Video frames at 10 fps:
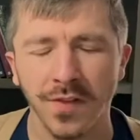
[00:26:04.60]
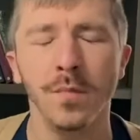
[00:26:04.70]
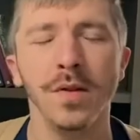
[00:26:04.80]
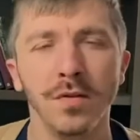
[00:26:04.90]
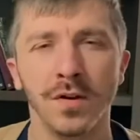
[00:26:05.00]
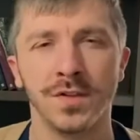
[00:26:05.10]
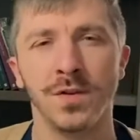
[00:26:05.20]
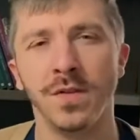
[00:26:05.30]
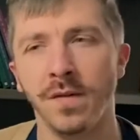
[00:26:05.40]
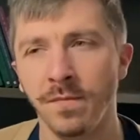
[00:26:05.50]
that we look
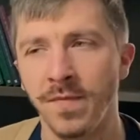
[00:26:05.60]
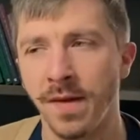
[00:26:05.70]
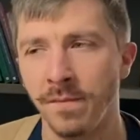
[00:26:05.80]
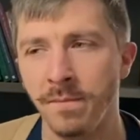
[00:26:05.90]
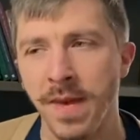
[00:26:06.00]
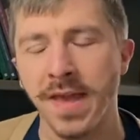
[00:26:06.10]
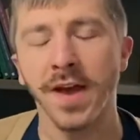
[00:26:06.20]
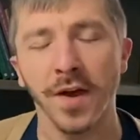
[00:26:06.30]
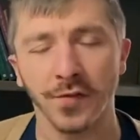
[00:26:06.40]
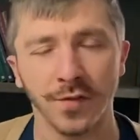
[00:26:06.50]
to that make
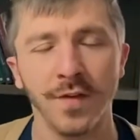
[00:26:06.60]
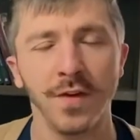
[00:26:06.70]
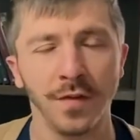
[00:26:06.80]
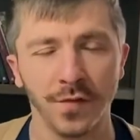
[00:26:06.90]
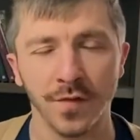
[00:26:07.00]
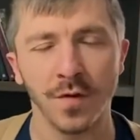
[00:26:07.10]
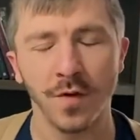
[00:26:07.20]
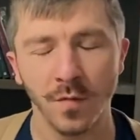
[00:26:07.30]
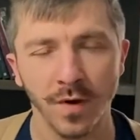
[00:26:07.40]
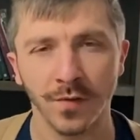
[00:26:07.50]
us feel as though
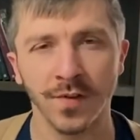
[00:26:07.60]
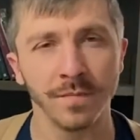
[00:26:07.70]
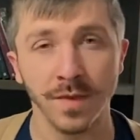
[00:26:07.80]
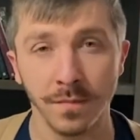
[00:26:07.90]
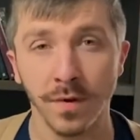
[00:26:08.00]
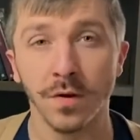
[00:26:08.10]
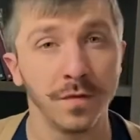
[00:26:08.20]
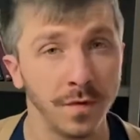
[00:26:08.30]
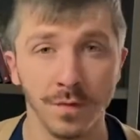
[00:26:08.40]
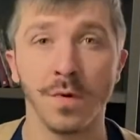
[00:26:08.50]
that we are something
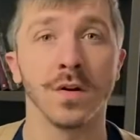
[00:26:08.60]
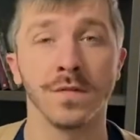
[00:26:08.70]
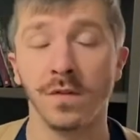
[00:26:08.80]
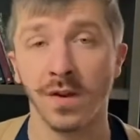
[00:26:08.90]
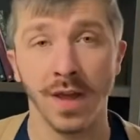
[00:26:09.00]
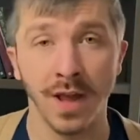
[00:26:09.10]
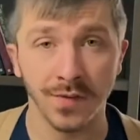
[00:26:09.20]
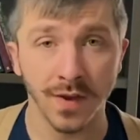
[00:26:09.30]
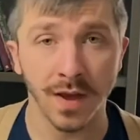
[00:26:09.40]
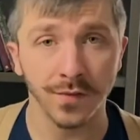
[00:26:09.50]
beautiful and wonderful in
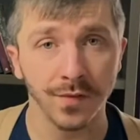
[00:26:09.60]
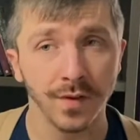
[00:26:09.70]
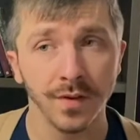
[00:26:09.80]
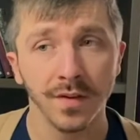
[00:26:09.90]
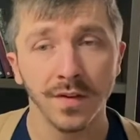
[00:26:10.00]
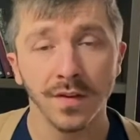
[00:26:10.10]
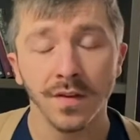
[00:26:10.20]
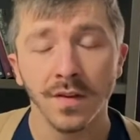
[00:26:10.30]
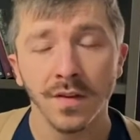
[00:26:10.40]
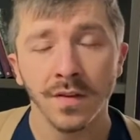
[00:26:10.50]
God's eyes.
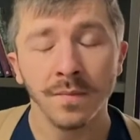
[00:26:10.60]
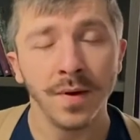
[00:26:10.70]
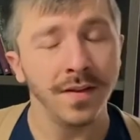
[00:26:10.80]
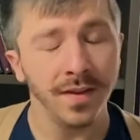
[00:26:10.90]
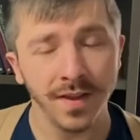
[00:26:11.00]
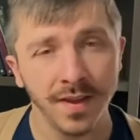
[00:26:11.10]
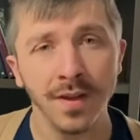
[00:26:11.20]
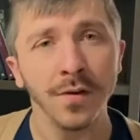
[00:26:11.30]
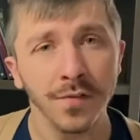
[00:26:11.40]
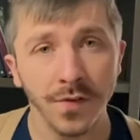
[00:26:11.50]
But
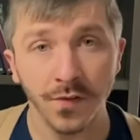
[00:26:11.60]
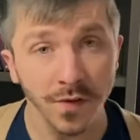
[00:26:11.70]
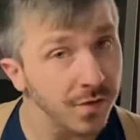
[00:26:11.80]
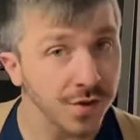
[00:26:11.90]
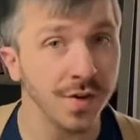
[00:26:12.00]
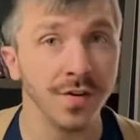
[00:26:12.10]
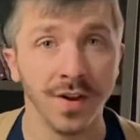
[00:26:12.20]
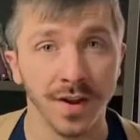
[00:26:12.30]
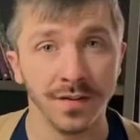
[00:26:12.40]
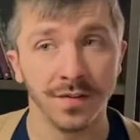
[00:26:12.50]
here's the
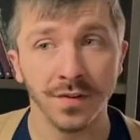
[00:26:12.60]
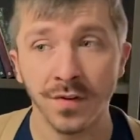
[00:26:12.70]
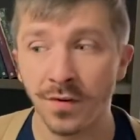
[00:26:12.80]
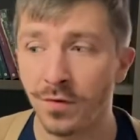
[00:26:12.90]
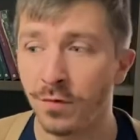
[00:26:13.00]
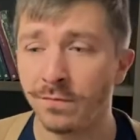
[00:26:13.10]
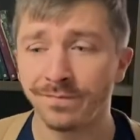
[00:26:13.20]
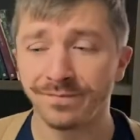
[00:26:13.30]
centurion who